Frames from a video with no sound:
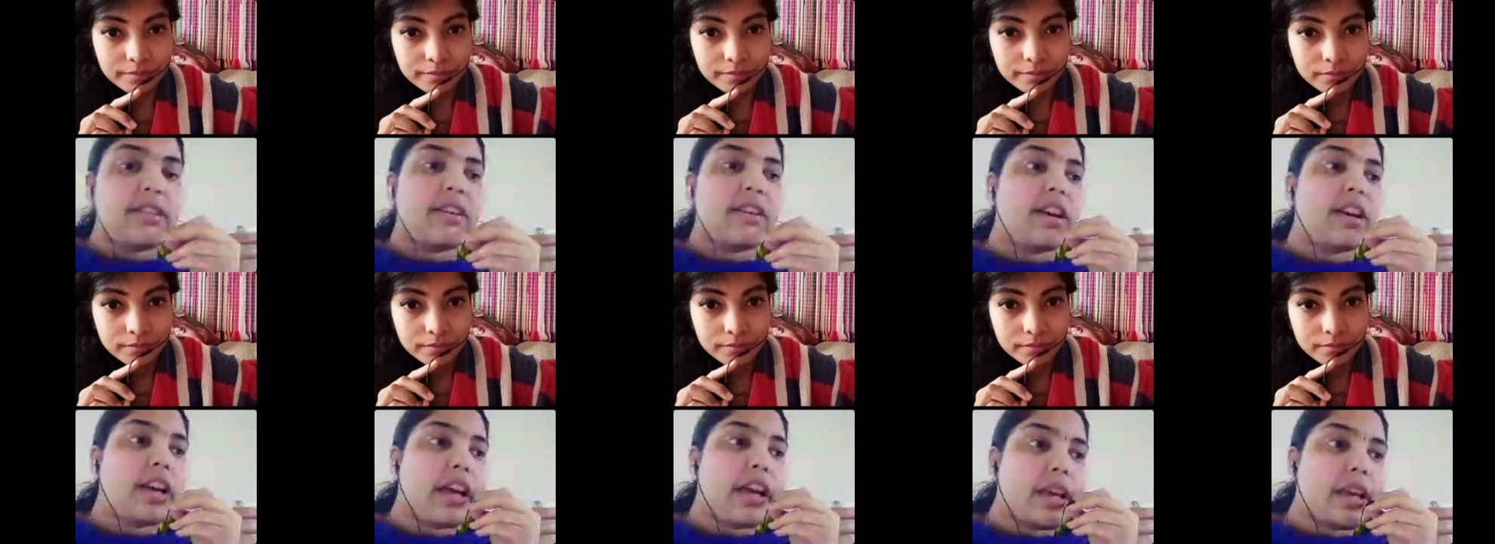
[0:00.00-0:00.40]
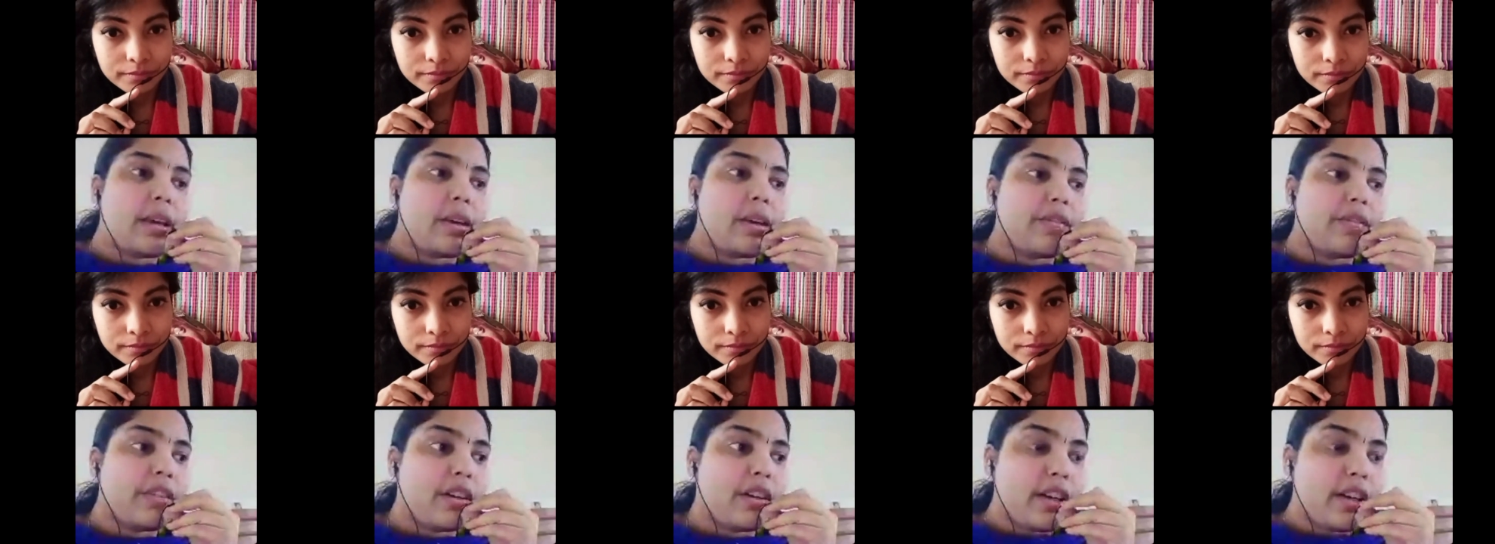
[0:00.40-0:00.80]

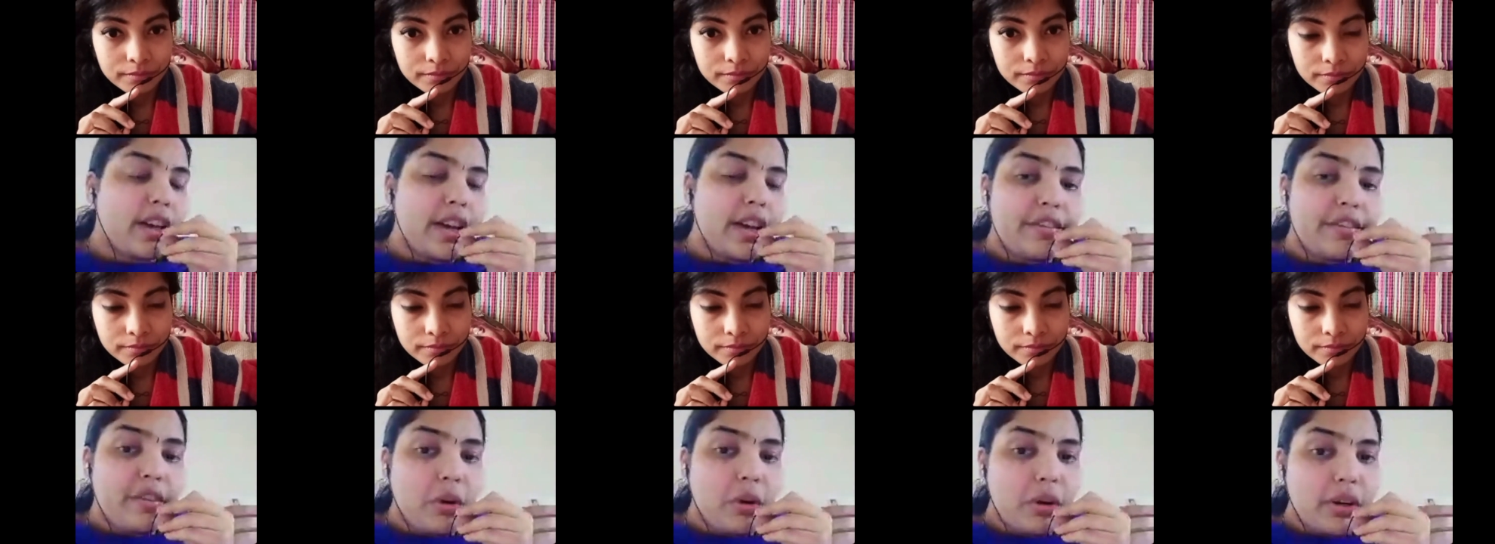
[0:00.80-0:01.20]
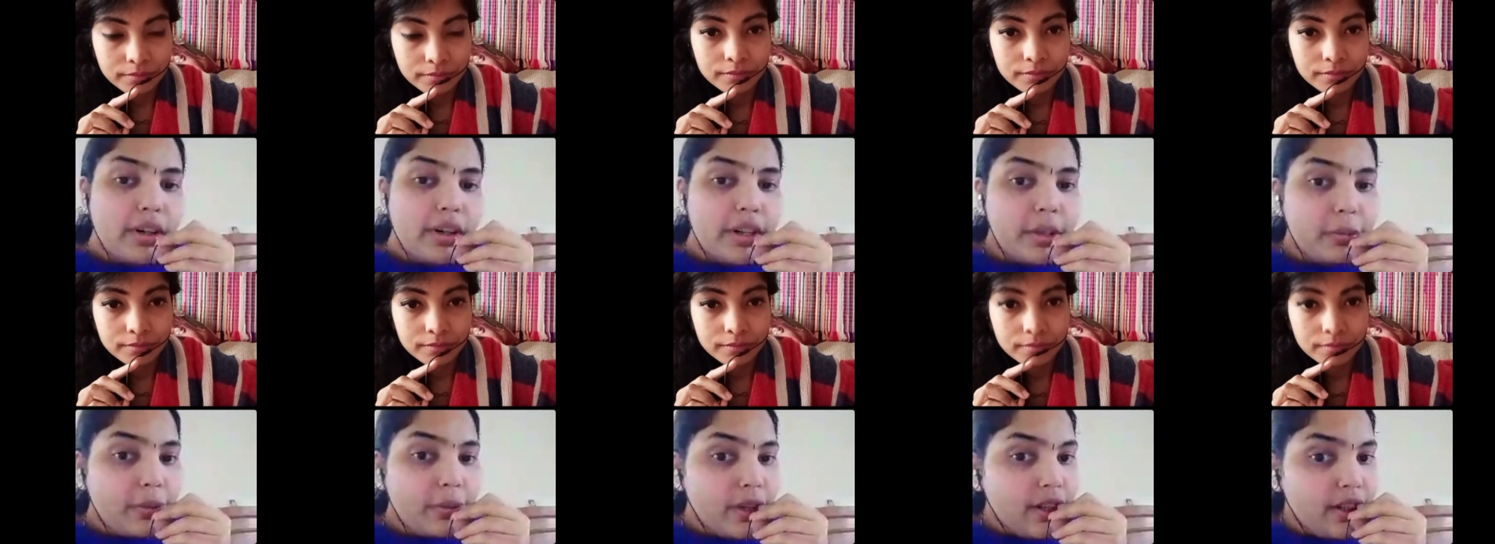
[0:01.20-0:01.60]
Speaker 1: I've
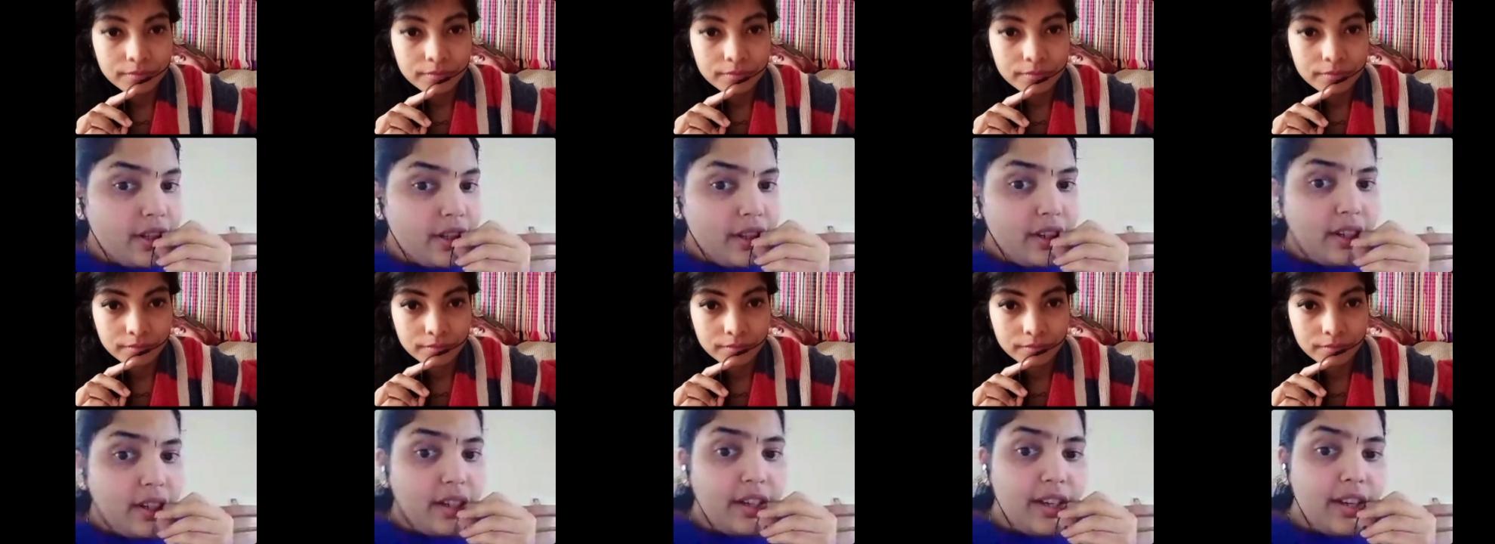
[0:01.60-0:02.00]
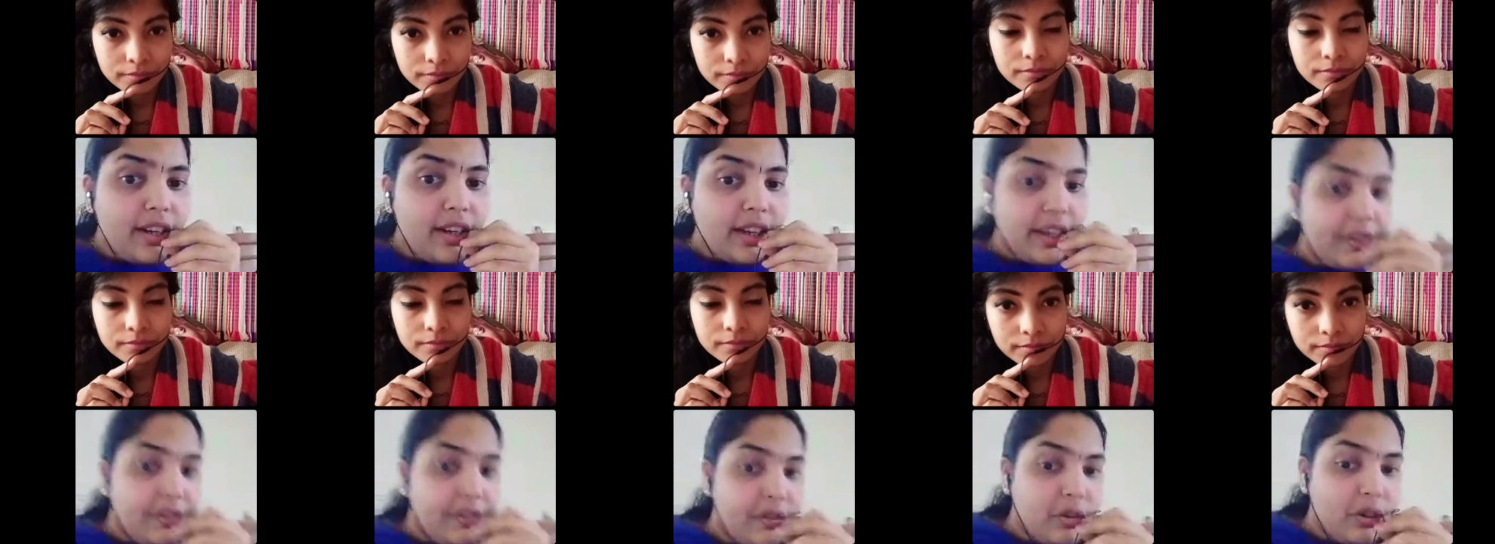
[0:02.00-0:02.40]
already worked in India,
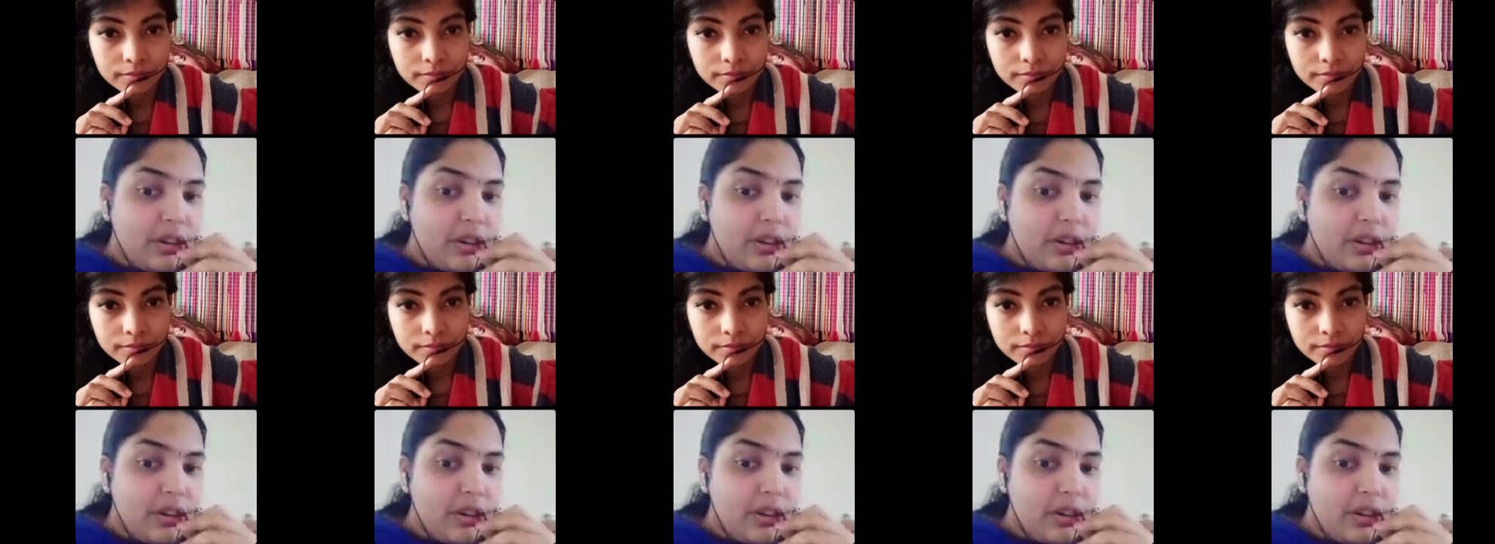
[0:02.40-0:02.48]
I've